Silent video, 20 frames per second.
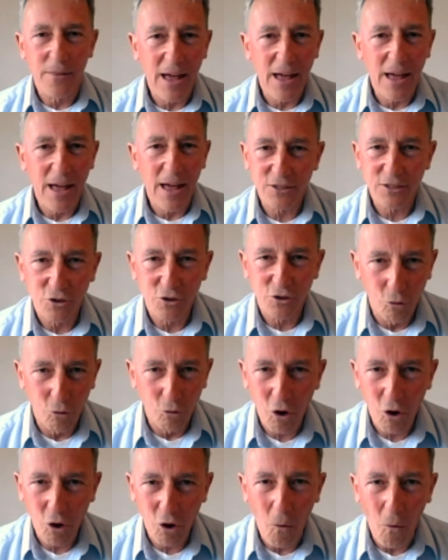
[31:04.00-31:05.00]
your
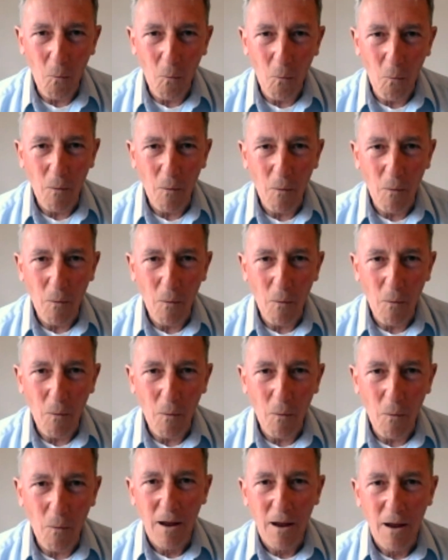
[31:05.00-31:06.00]
call.
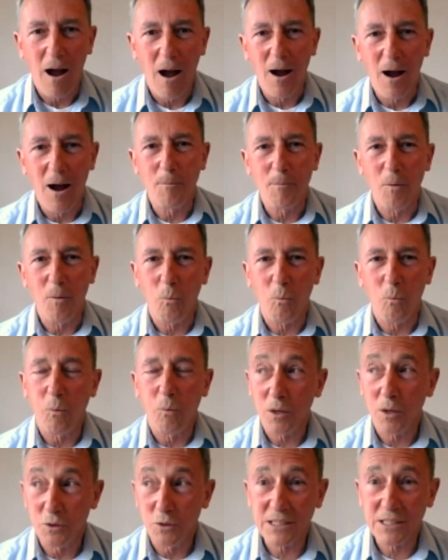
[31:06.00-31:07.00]
But what I would
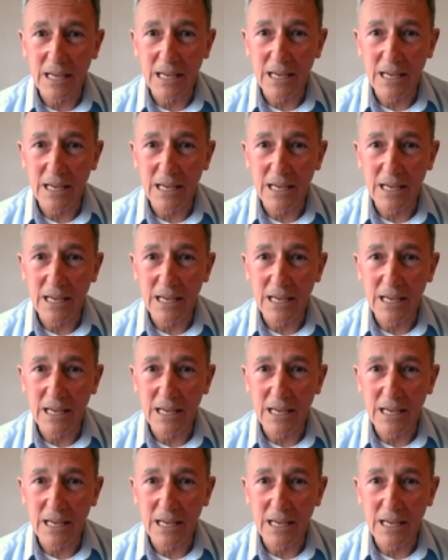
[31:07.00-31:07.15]
say is,